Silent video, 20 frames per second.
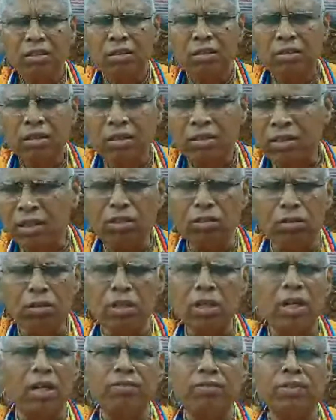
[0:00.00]
says, no, you
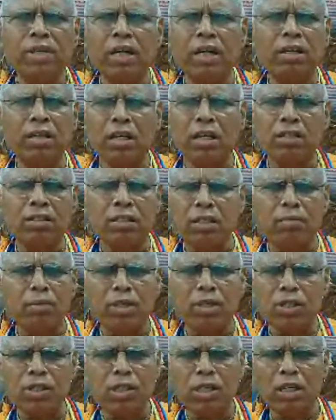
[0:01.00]
will not find
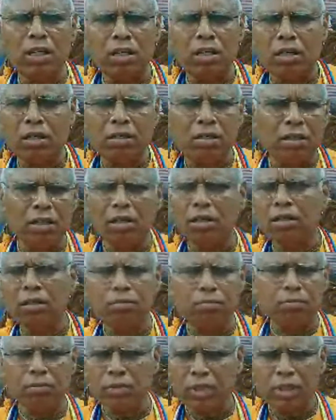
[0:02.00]
customers here
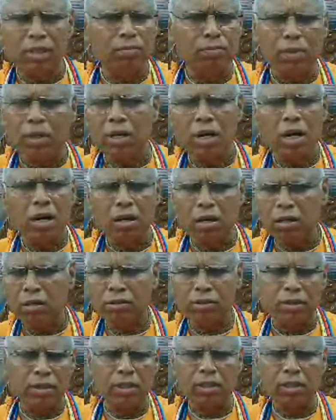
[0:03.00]
in Banaras.